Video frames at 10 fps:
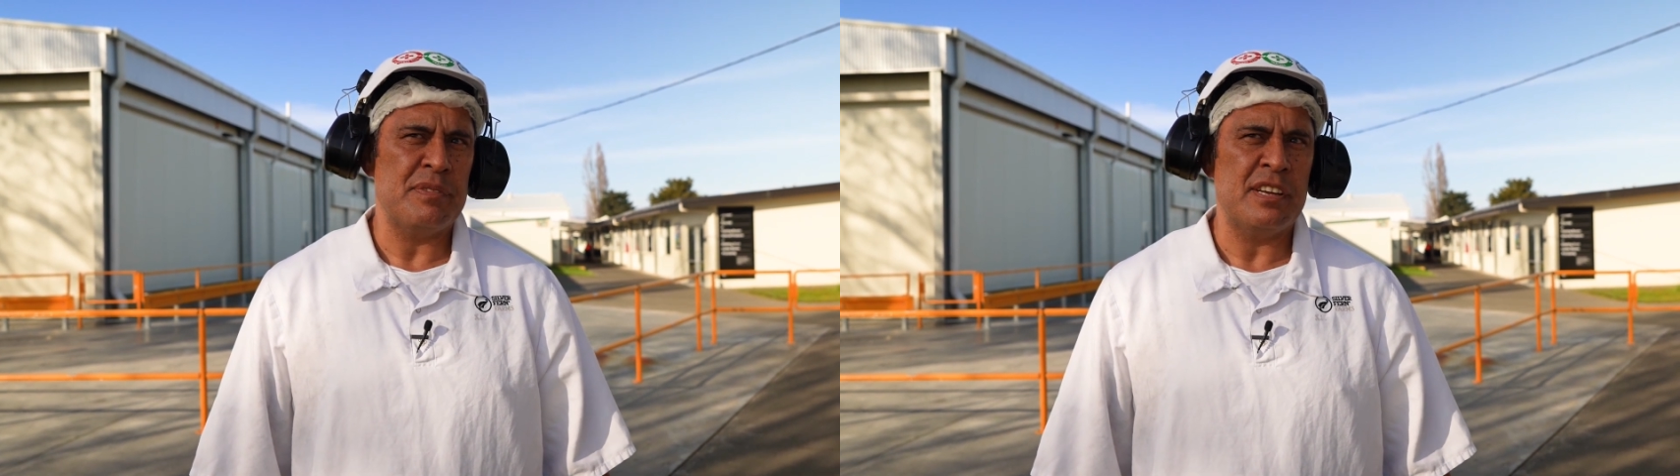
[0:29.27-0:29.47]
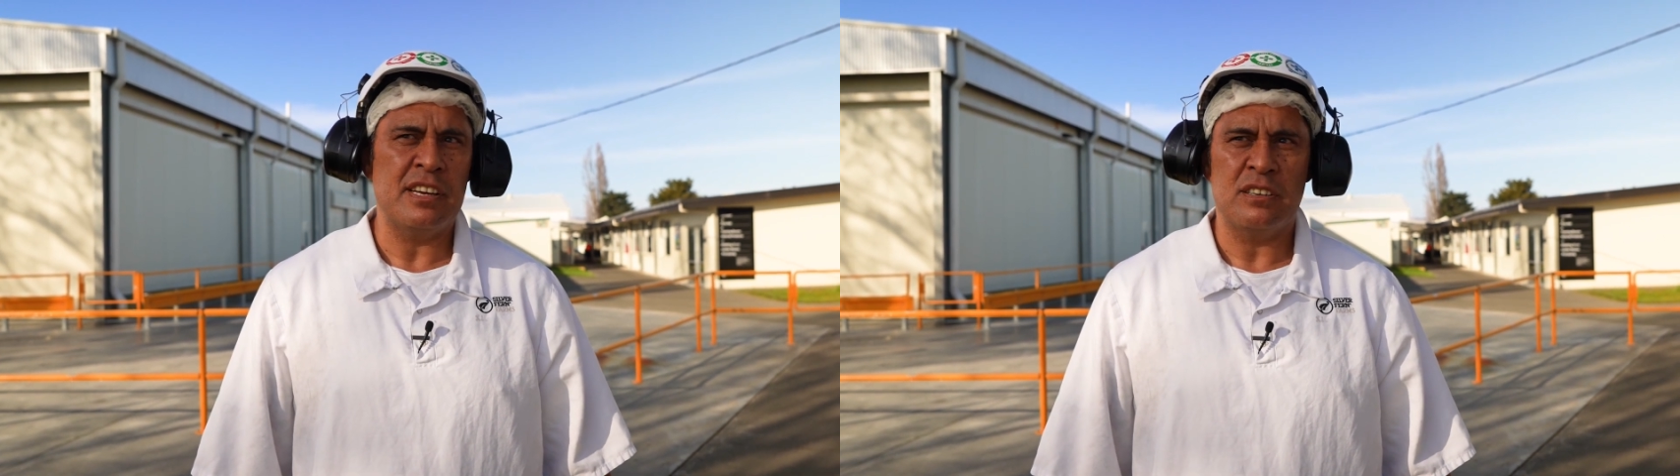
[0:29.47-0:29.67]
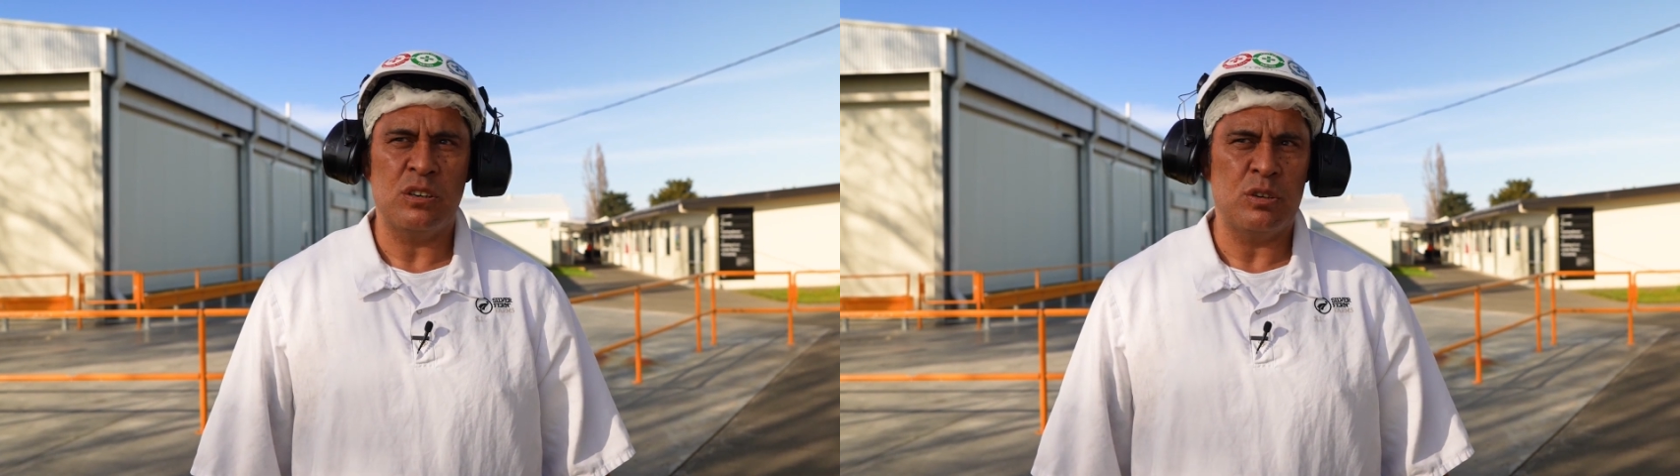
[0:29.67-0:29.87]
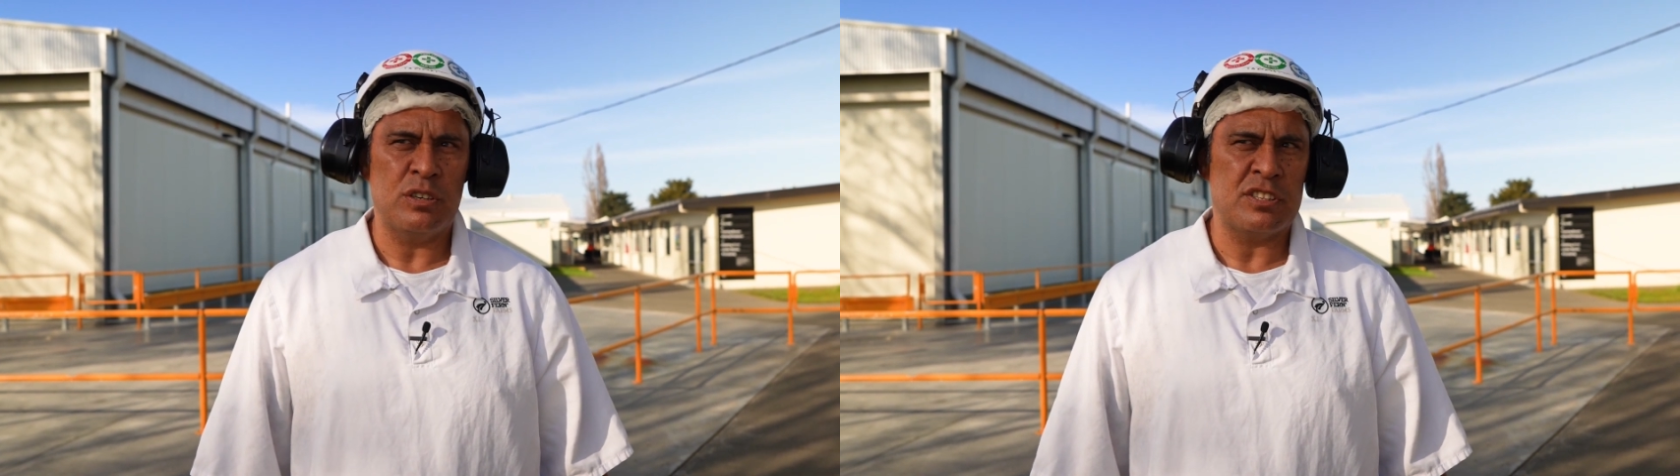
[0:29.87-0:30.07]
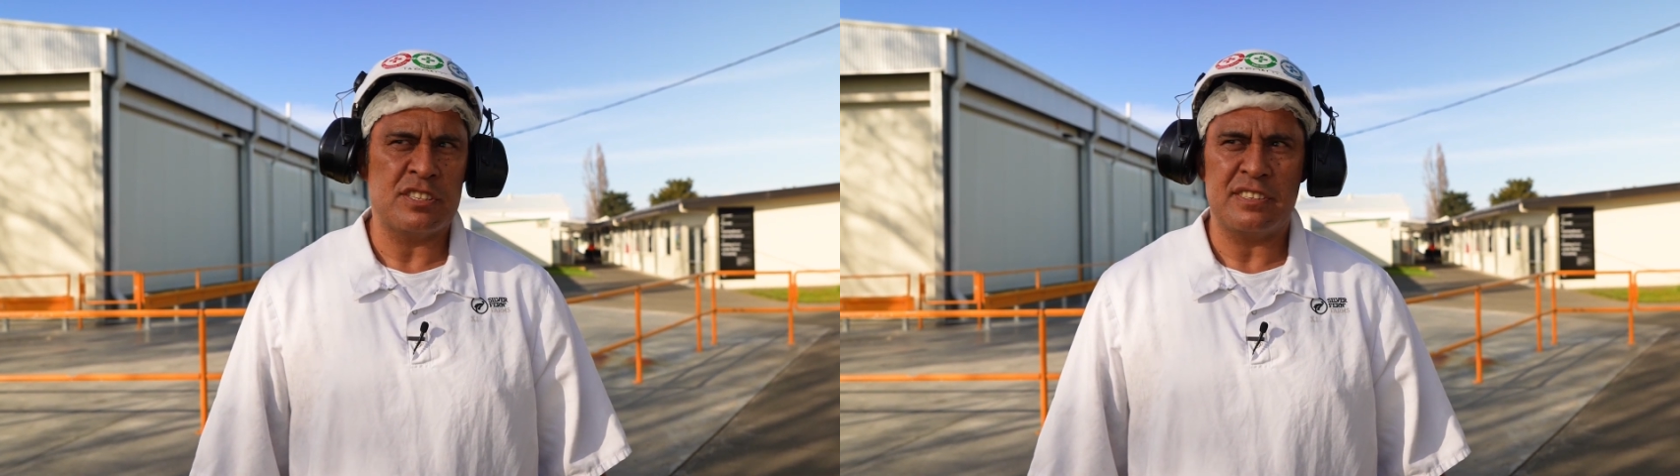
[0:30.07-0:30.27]

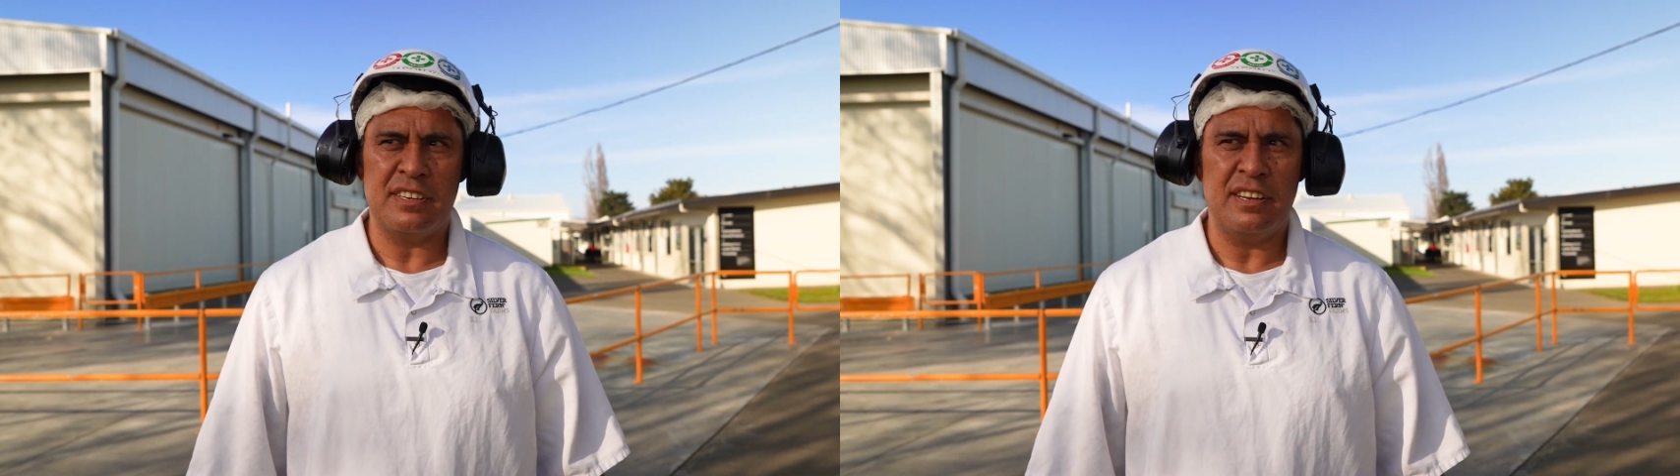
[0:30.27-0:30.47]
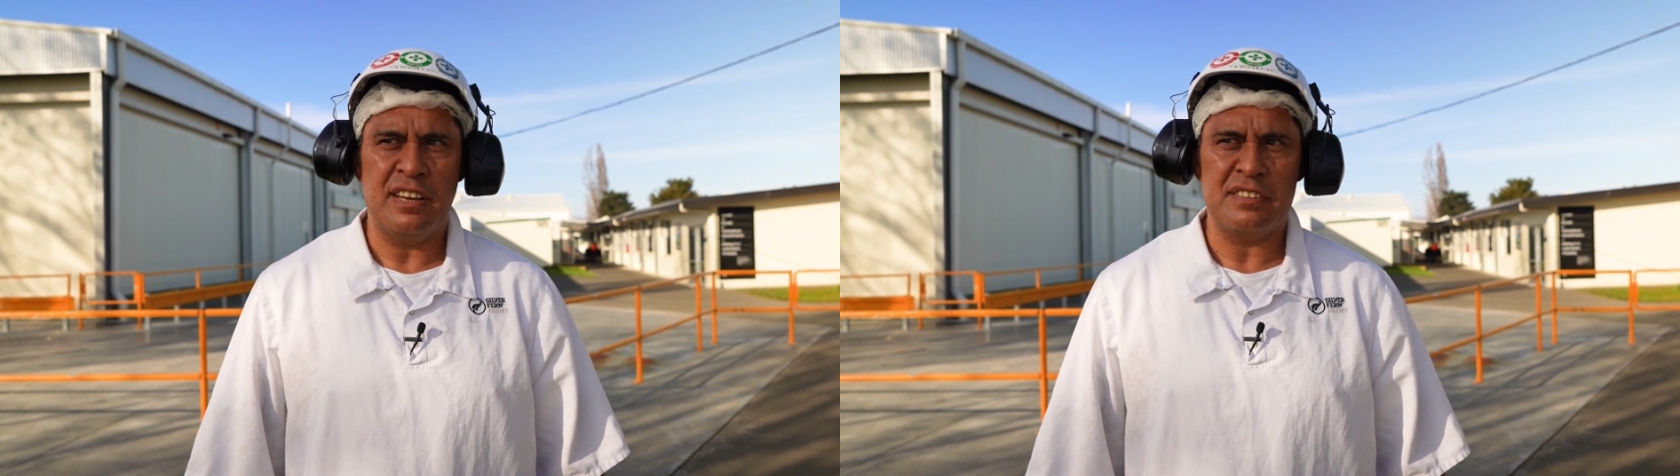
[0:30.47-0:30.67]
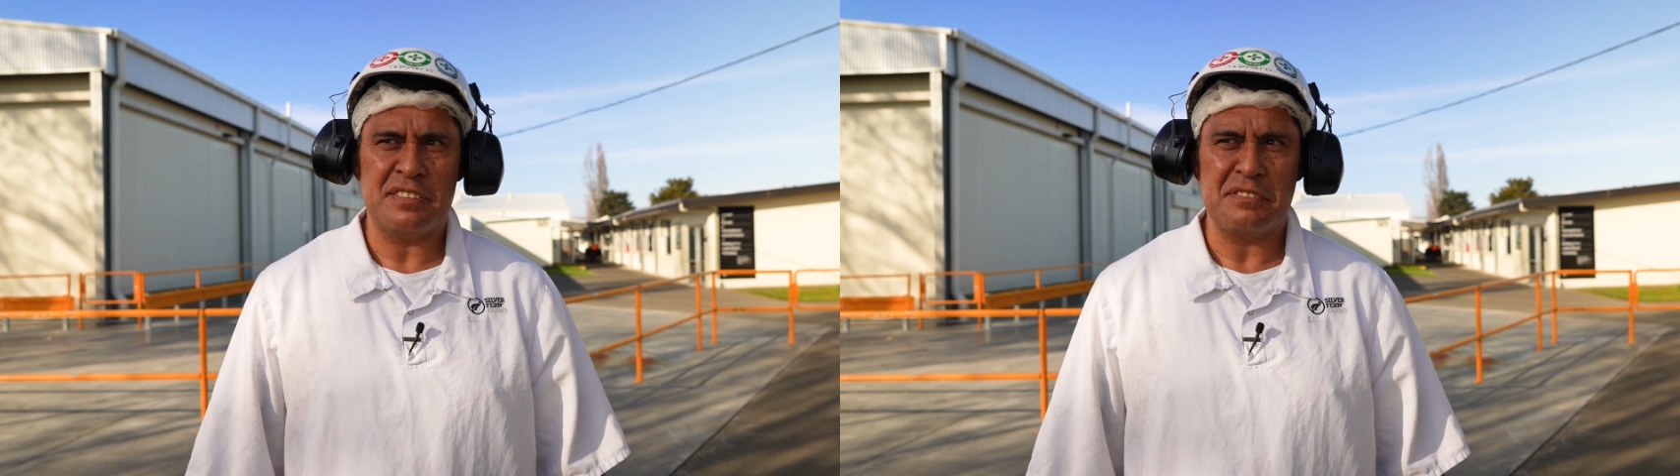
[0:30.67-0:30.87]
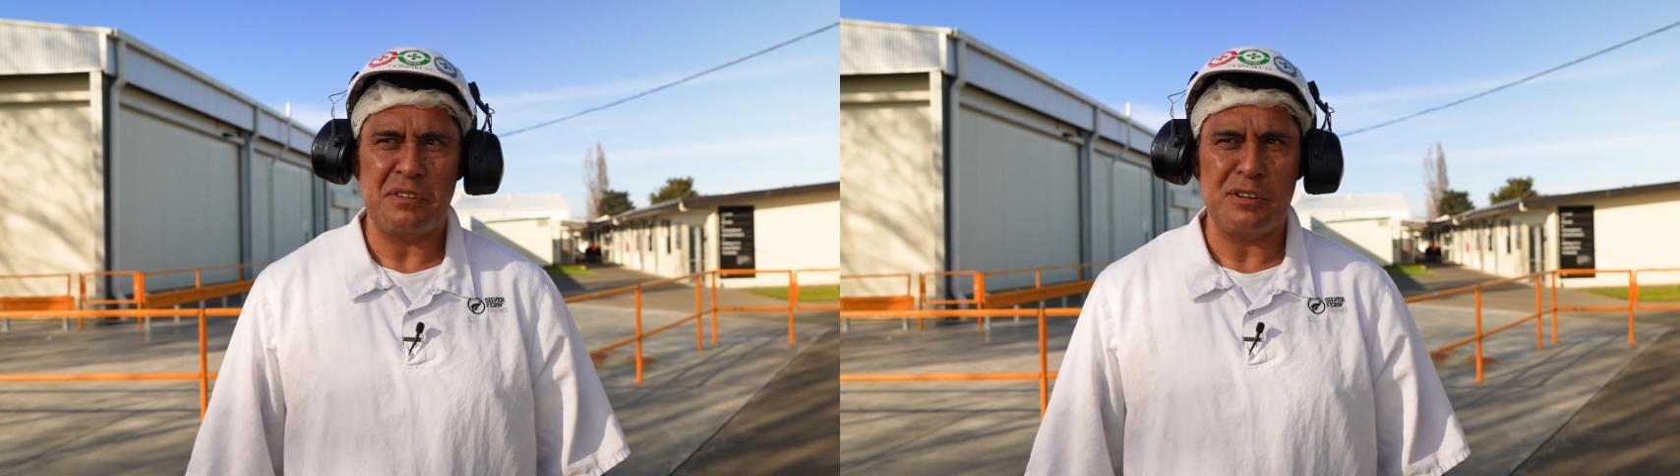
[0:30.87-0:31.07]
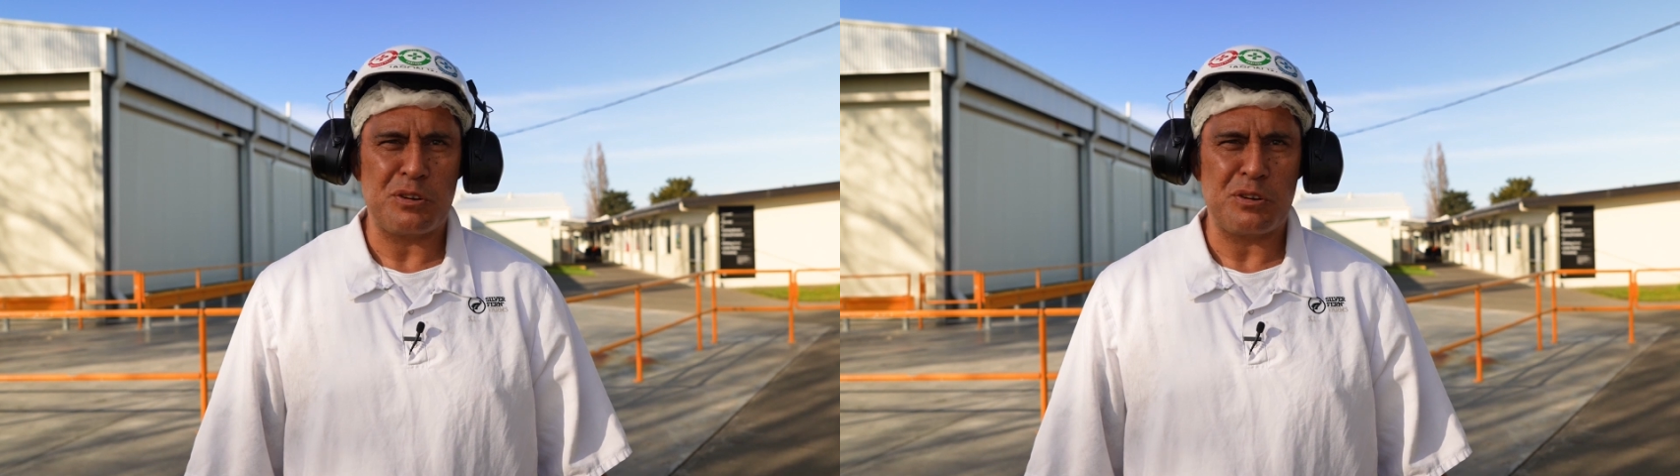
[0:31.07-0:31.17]
it's